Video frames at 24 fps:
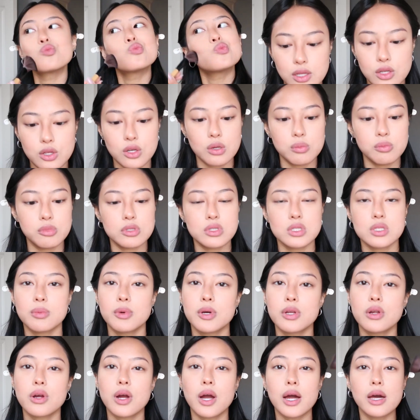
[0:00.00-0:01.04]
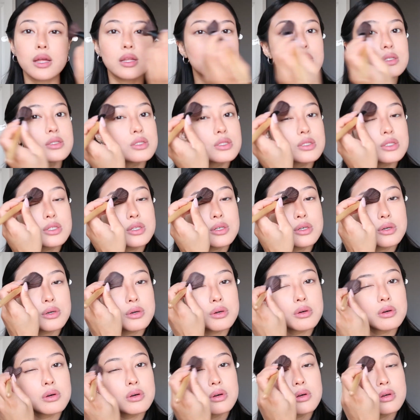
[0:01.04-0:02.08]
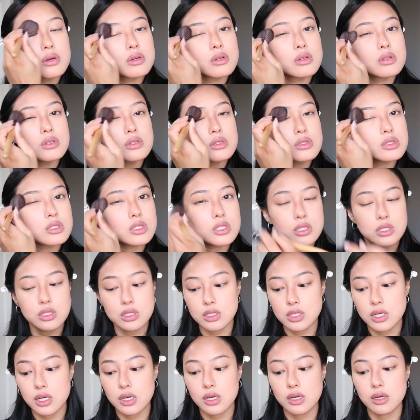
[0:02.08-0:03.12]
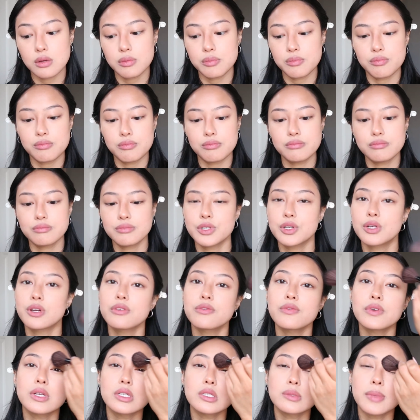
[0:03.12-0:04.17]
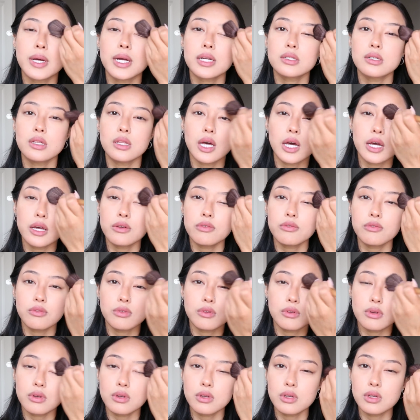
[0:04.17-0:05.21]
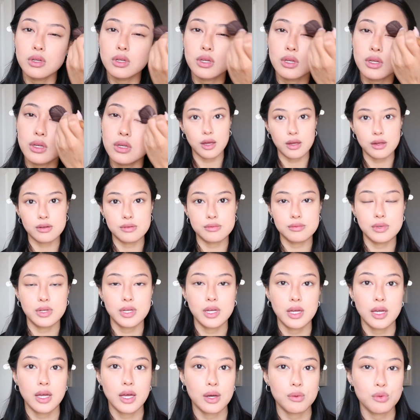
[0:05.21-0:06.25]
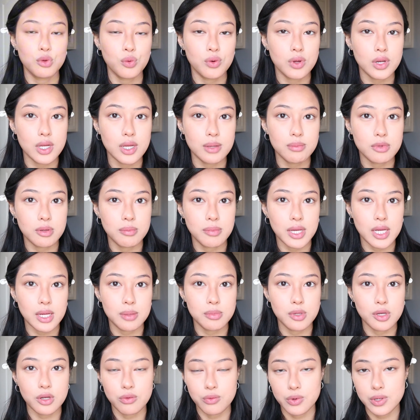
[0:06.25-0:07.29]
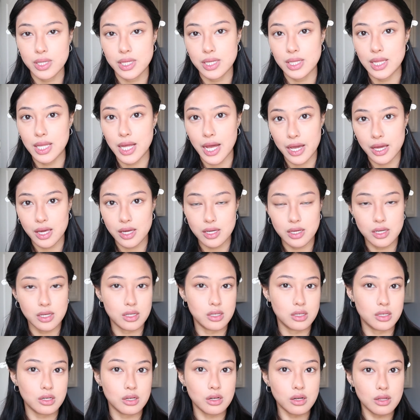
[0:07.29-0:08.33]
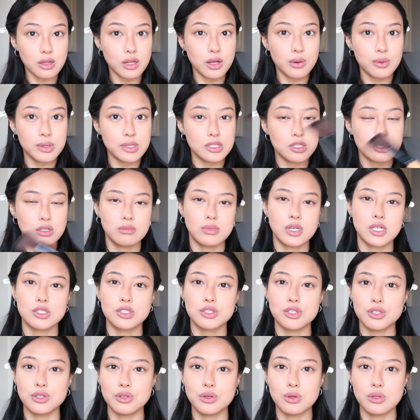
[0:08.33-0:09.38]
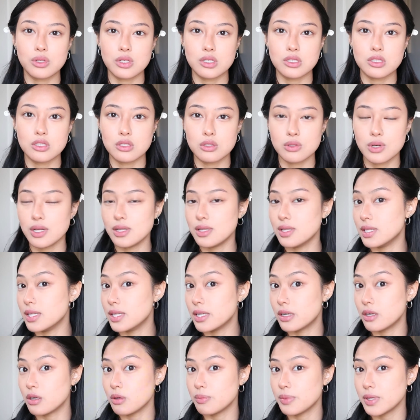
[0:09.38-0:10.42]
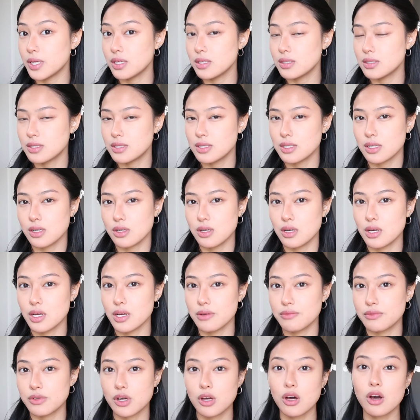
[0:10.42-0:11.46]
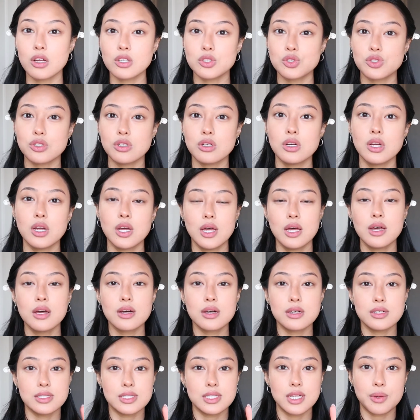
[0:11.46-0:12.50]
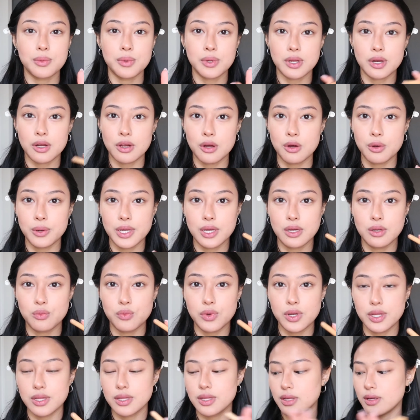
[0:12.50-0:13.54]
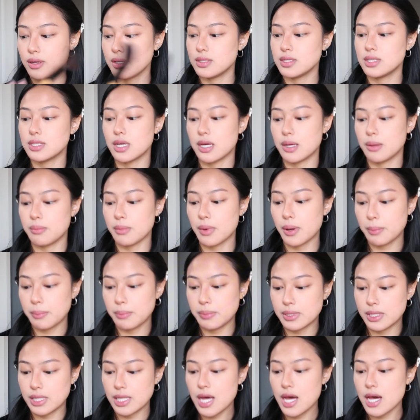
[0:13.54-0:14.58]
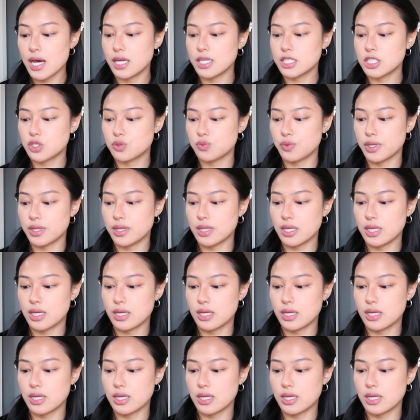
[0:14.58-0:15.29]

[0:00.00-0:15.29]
And you can put some on your eyelids too, just to bring your face back to life. Okay. We want to keep the makeup look really light and glowy, so make sure you only do a little bit of the contour, because now we're going to go in with some blush with